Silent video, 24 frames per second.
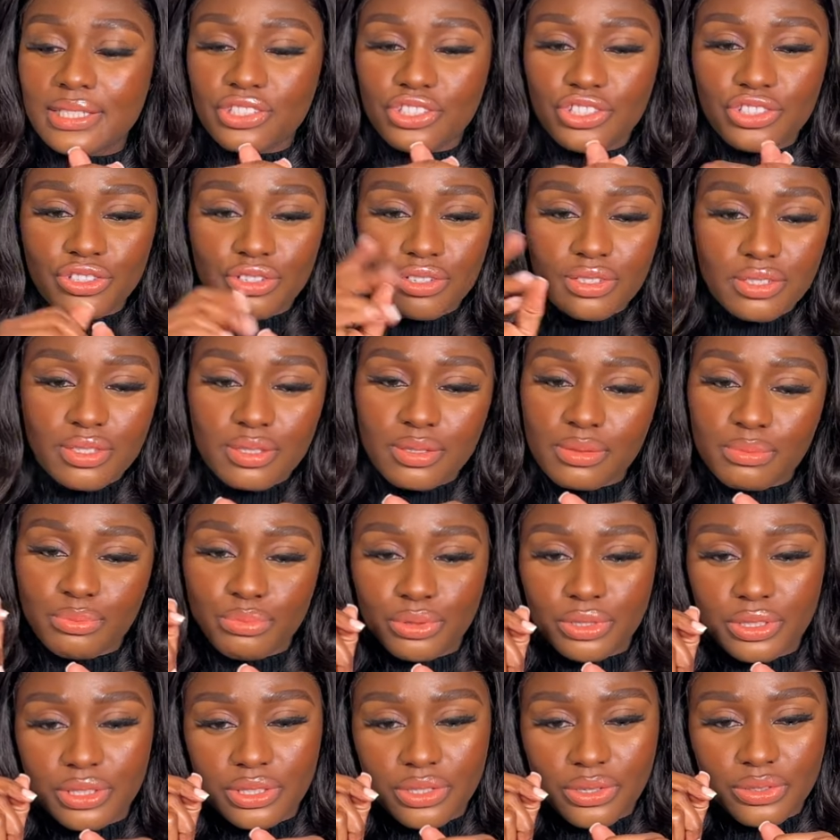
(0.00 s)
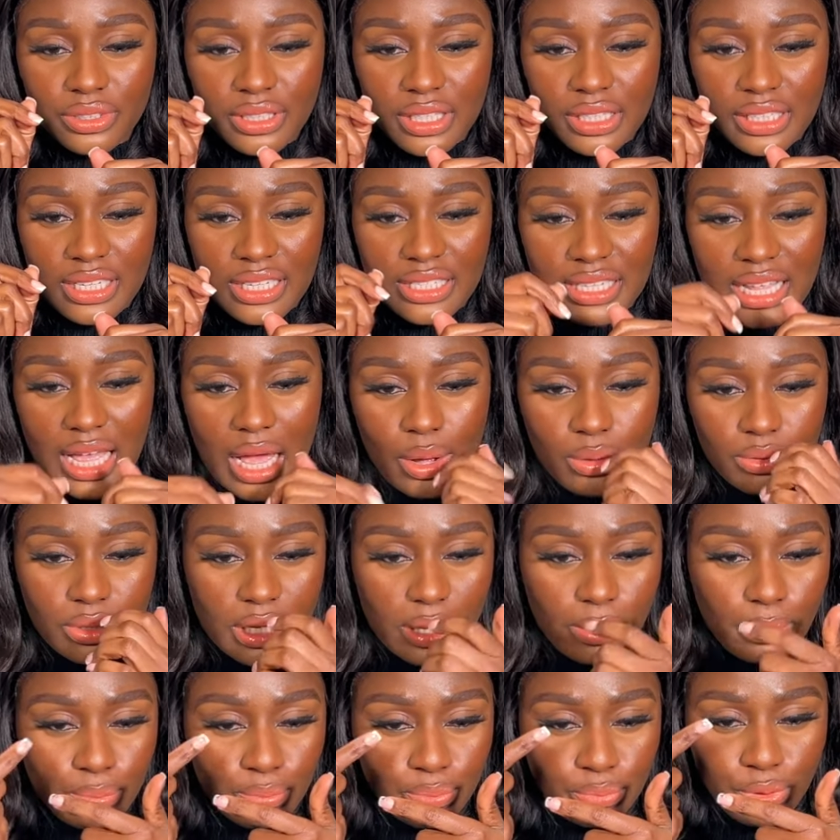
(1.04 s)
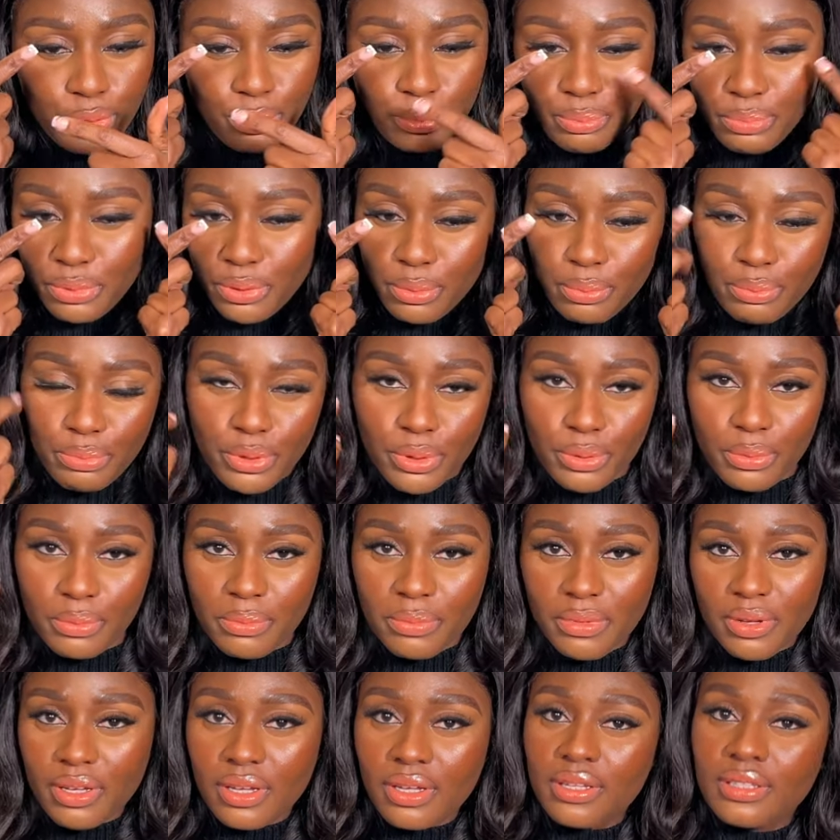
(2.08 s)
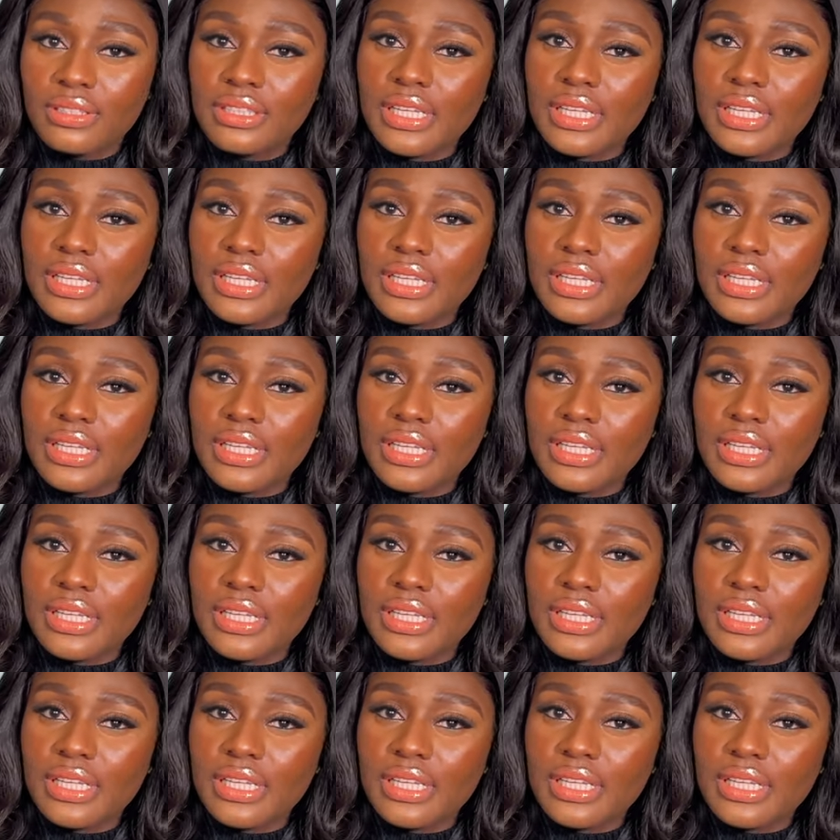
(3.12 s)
she just put the contact lens out and pum, pum, pum.